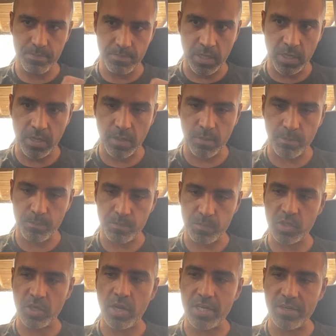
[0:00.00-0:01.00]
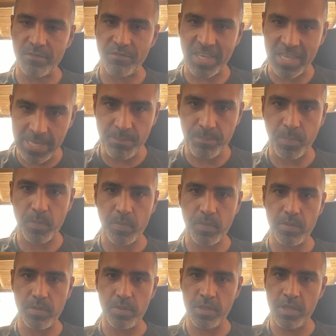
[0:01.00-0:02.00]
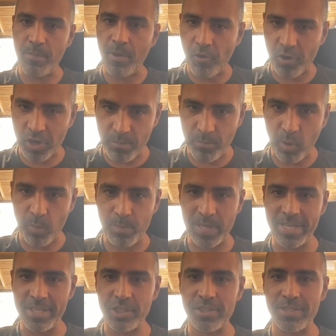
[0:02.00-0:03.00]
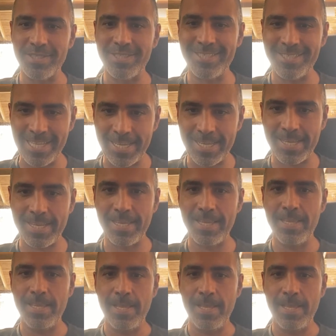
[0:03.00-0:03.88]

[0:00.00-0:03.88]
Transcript: to kind of keep the American population sick,